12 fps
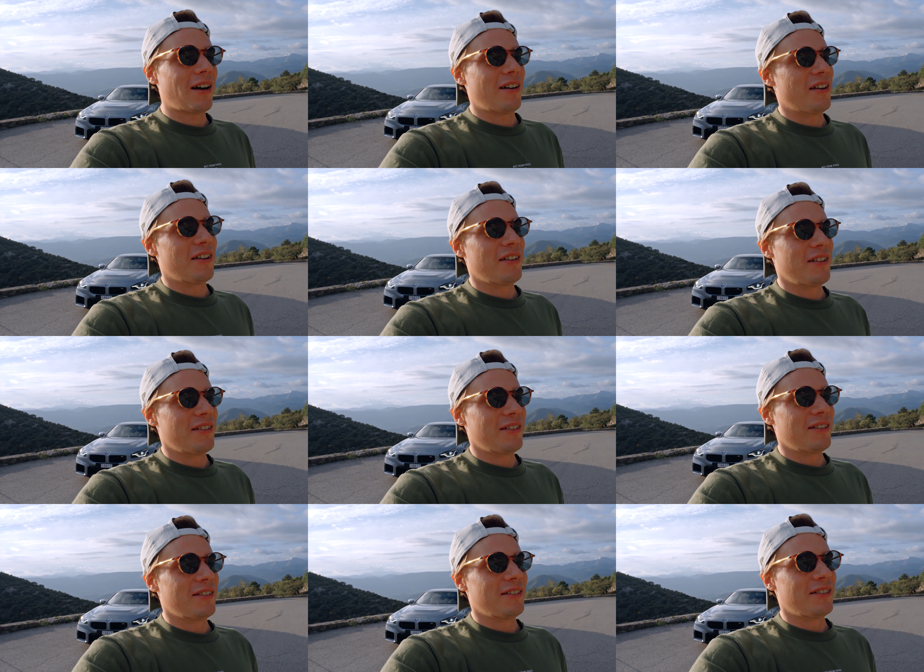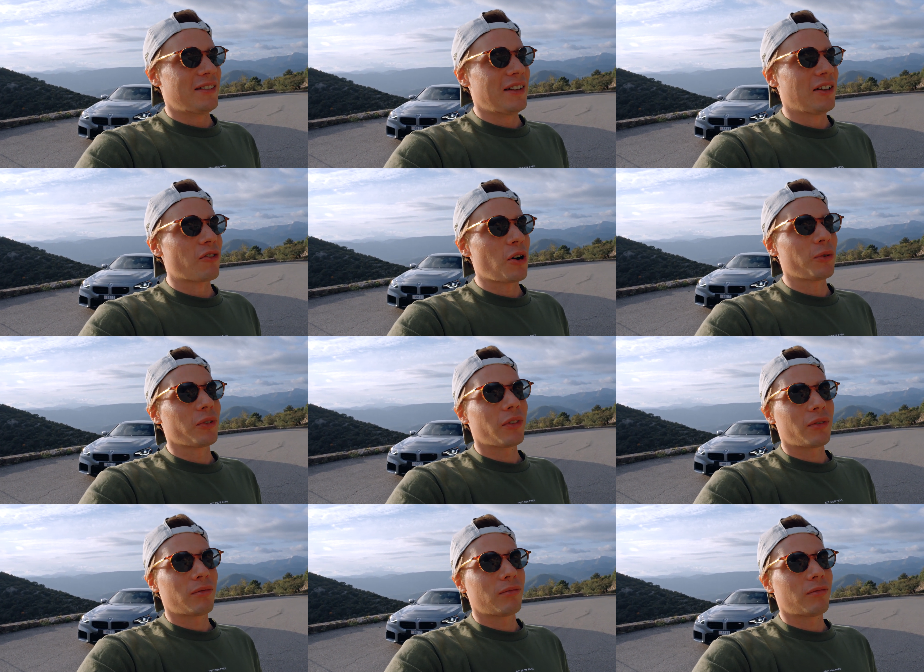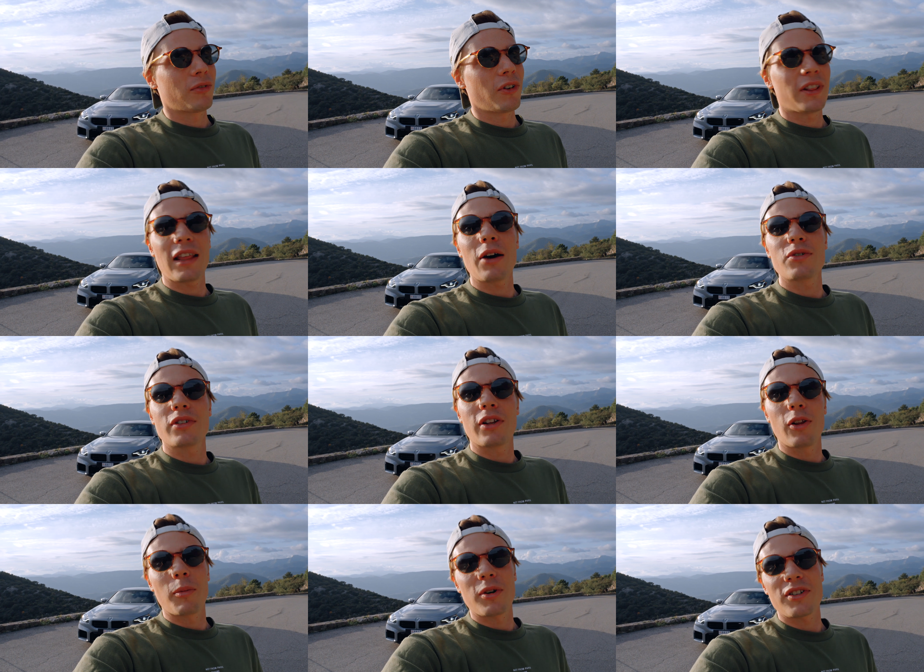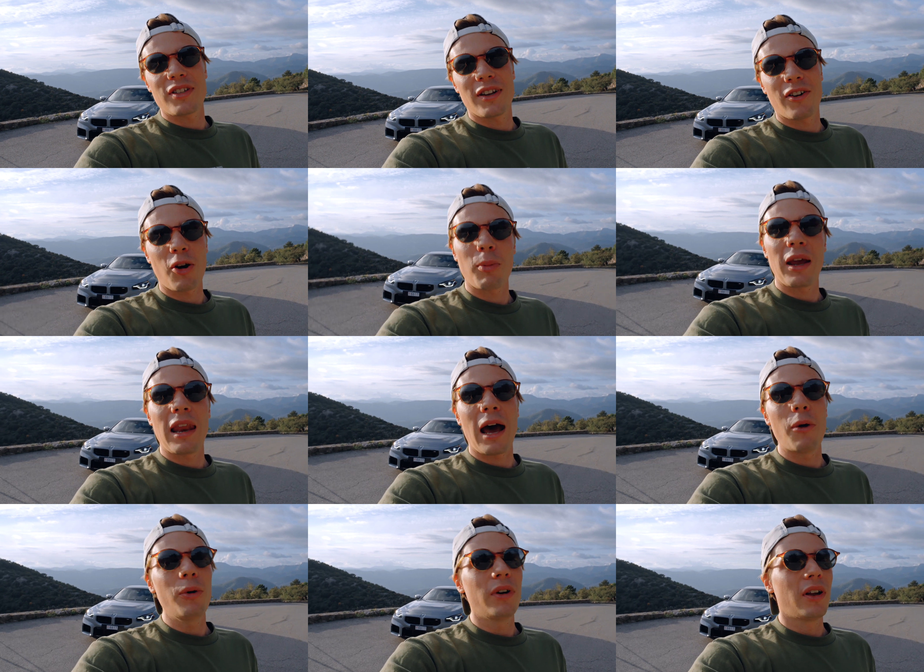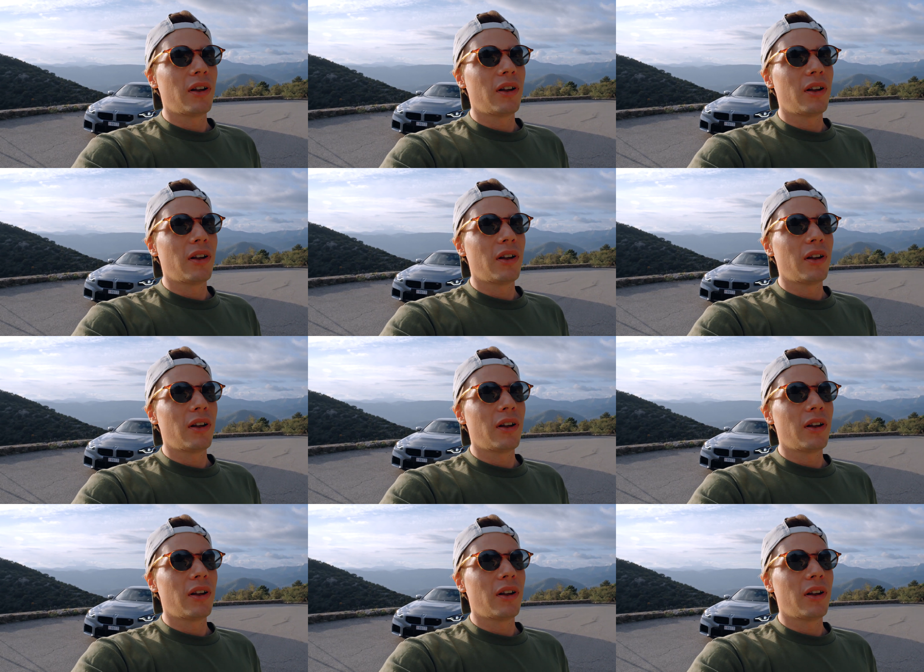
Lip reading: I did around 3,000 kilometers in the car by now.